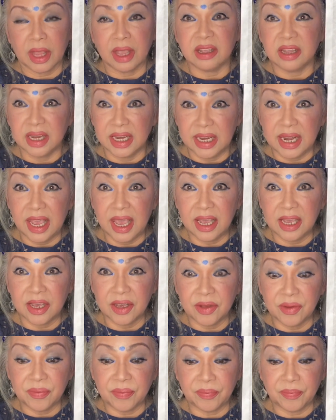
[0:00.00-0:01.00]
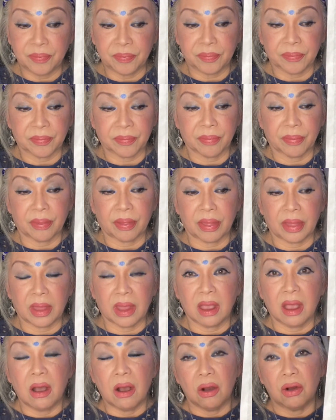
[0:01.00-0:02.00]
You dig?
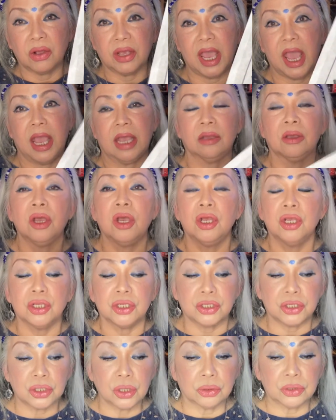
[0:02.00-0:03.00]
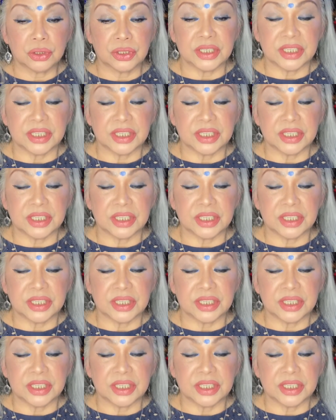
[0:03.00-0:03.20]
Okay, so to